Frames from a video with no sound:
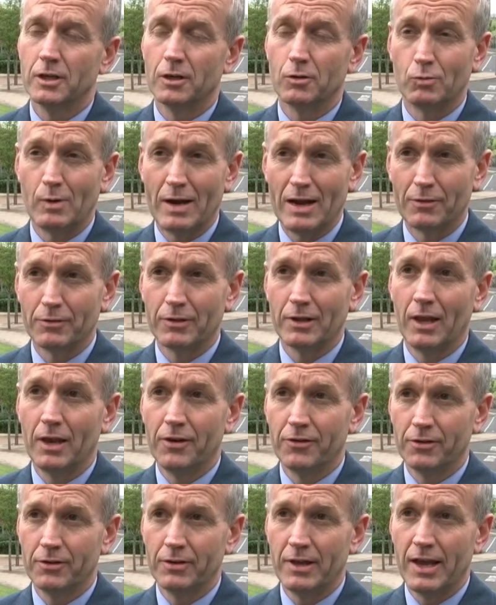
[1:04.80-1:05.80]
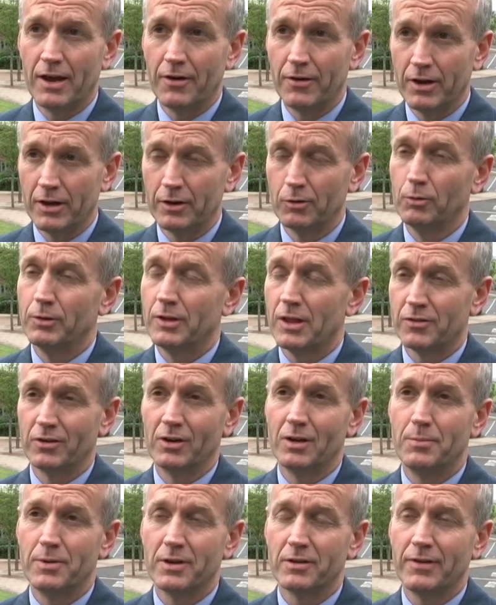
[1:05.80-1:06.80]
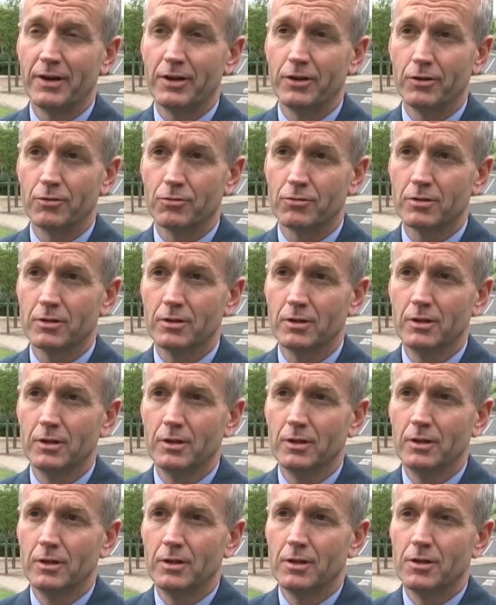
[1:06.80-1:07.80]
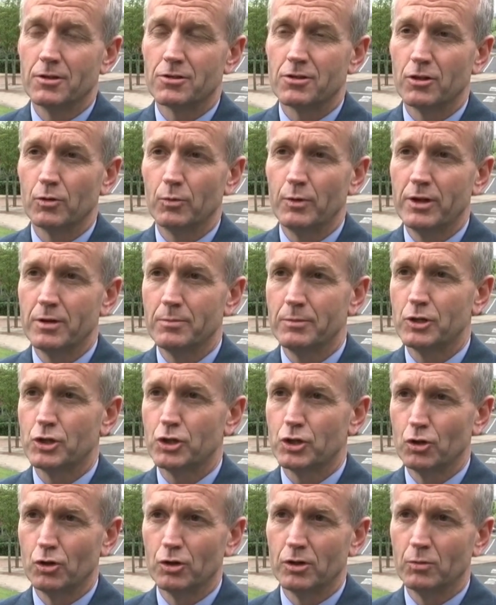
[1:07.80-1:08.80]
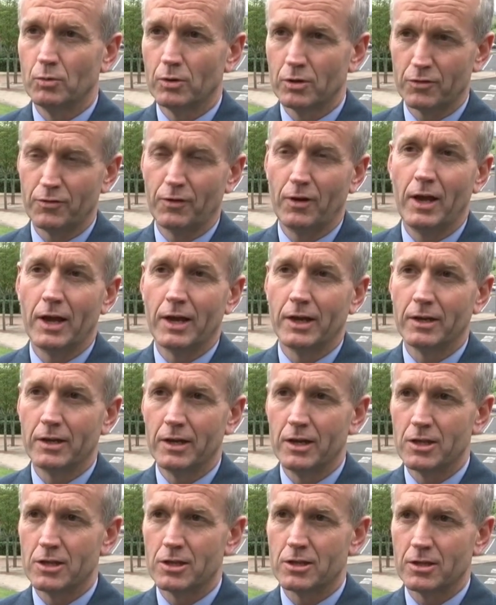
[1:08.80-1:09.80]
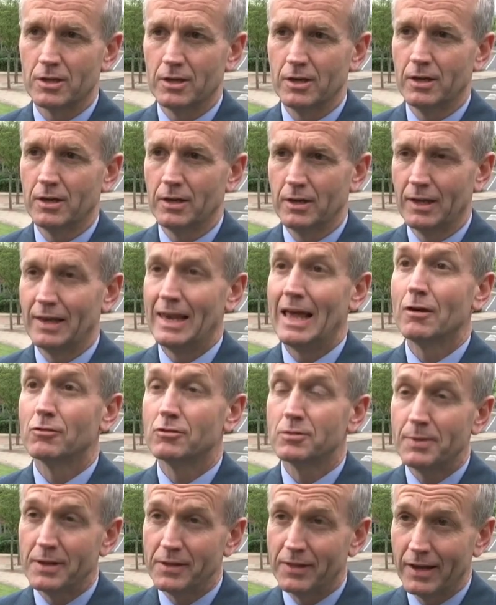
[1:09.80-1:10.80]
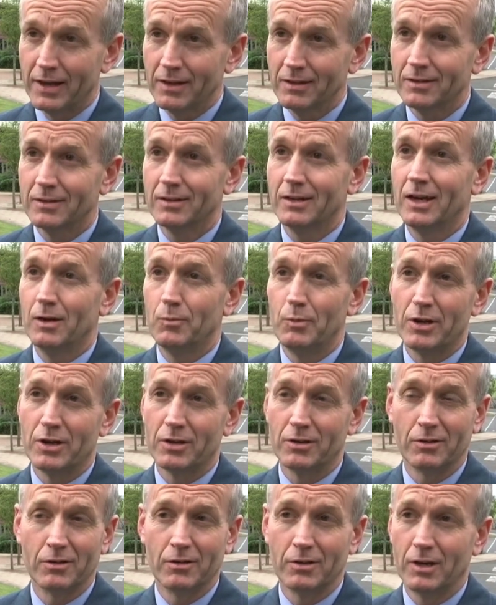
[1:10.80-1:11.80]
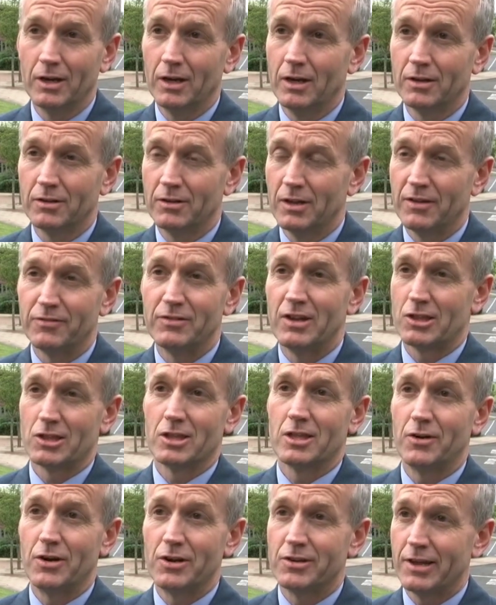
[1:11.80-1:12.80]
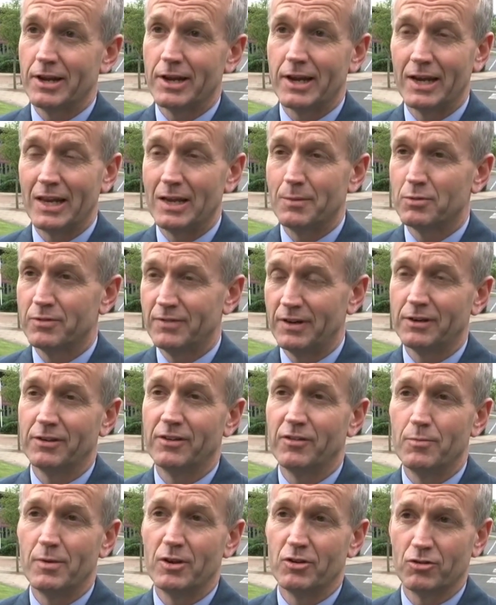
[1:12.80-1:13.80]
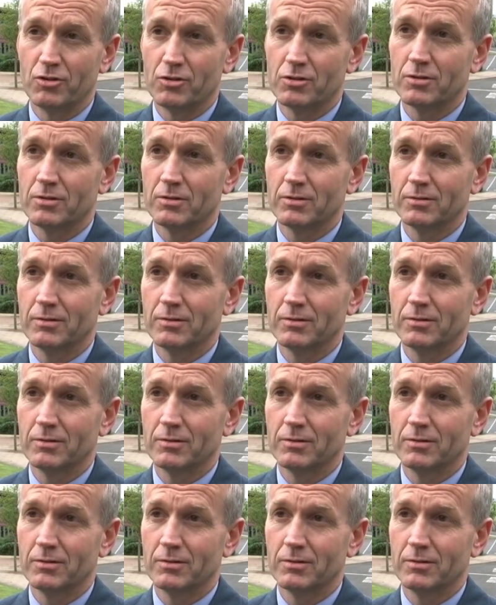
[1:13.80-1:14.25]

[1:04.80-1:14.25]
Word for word: around the London area and all the other Olympic venues so that we can be sure that what's flying is uh, allowed to be there and we can, uh, if necessary, take any preventative measures.